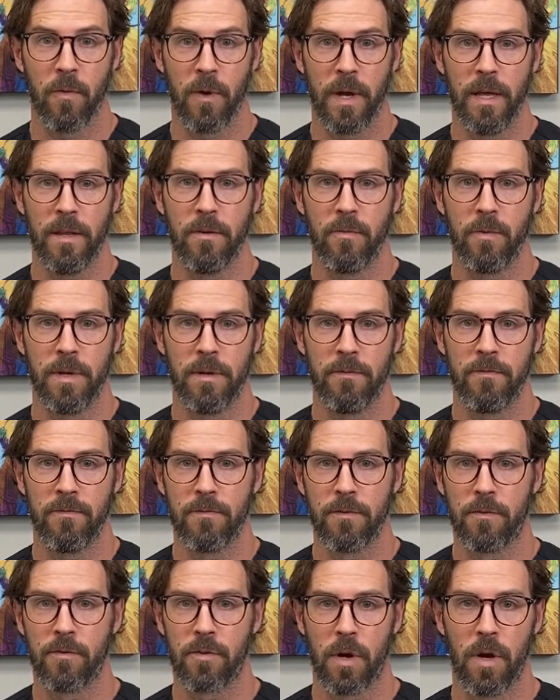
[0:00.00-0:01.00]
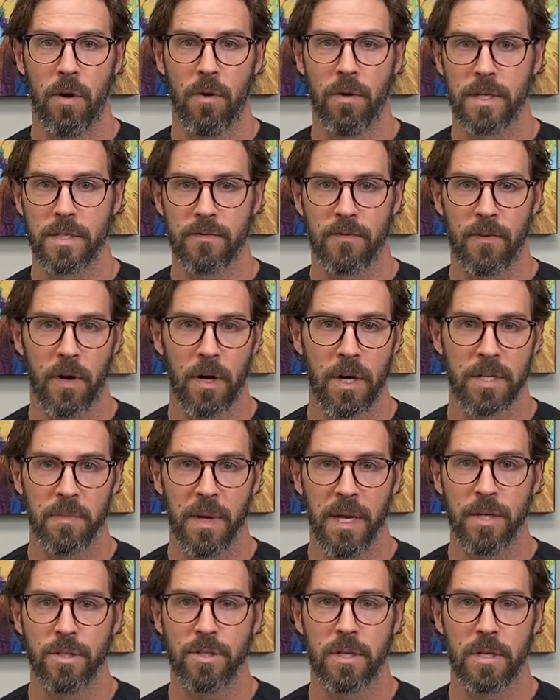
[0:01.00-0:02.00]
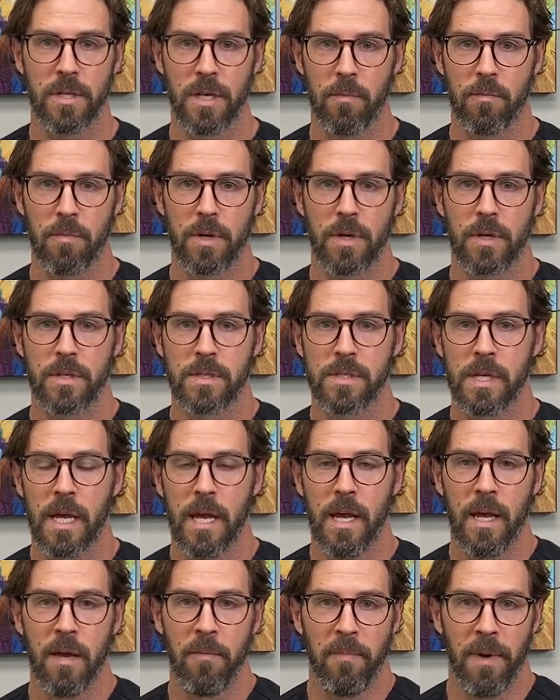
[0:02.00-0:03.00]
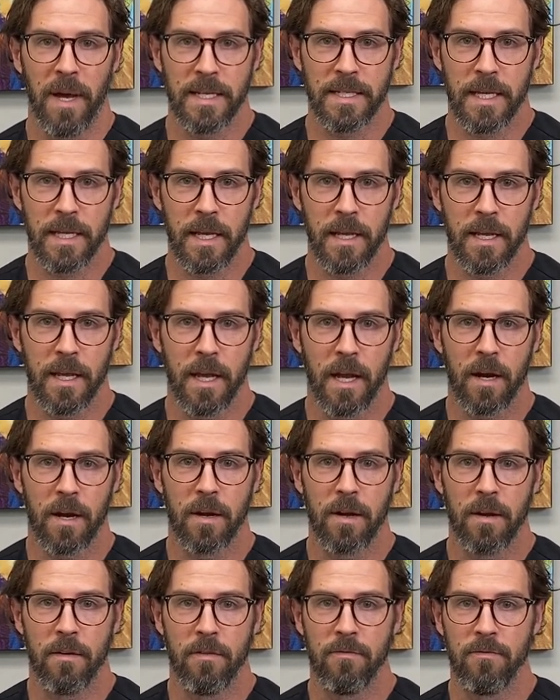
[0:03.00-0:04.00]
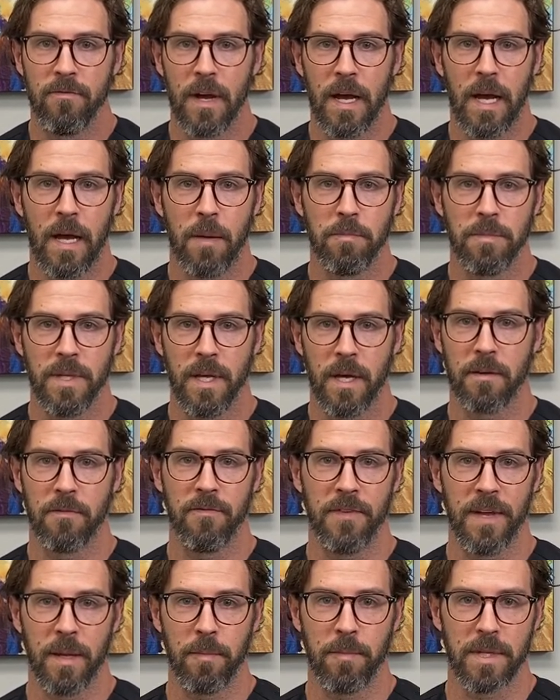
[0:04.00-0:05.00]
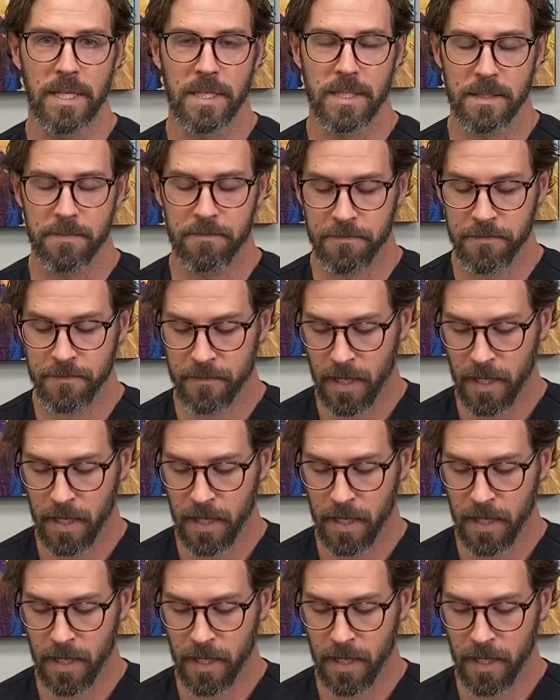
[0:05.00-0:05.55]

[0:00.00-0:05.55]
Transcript: way that we've grown as far as patient numbers by taking care of young families.